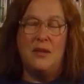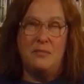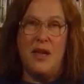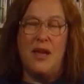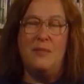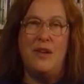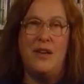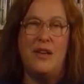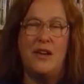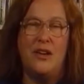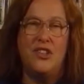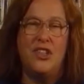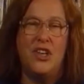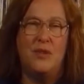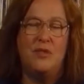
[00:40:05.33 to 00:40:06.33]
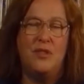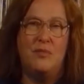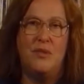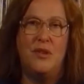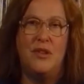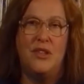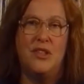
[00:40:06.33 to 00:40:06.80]
maybe negotiate with a
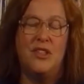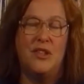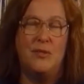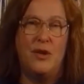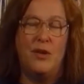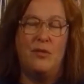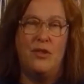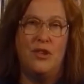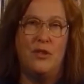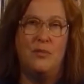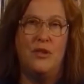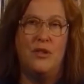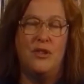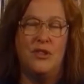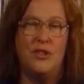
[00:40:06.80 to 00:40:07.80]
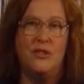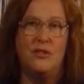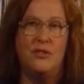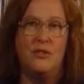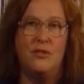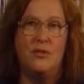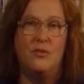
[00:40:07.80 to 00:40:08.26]
person about what the
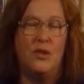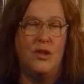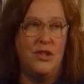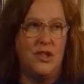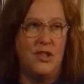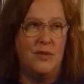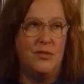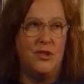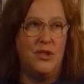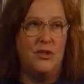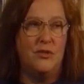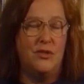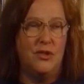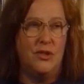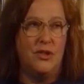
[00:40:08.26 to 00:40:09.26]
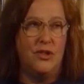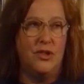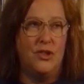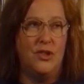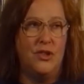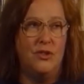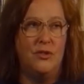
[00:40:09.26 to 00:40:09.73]
person wants them to do or not to
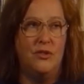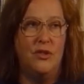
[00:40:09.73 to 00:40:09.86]
do.